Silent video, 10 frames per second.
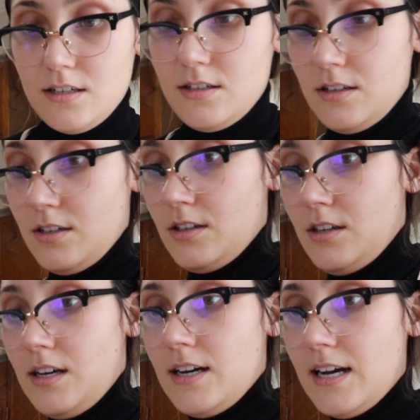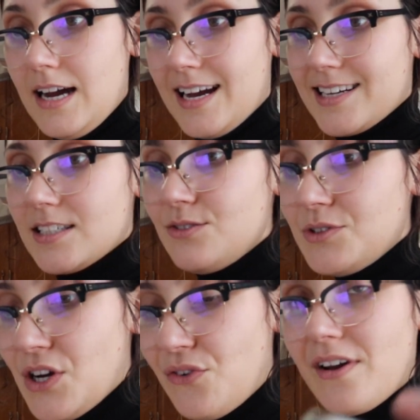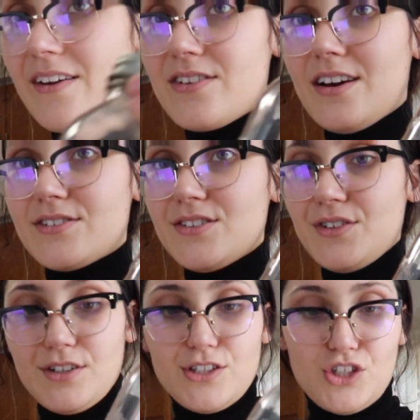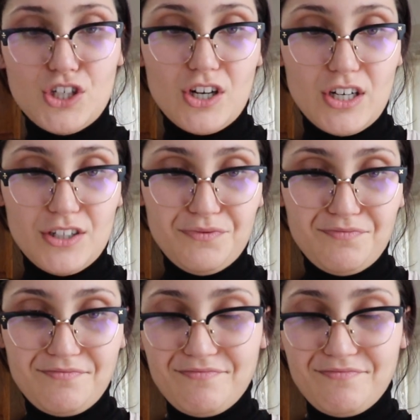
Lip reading: I don't know if I have enough to fill this jar,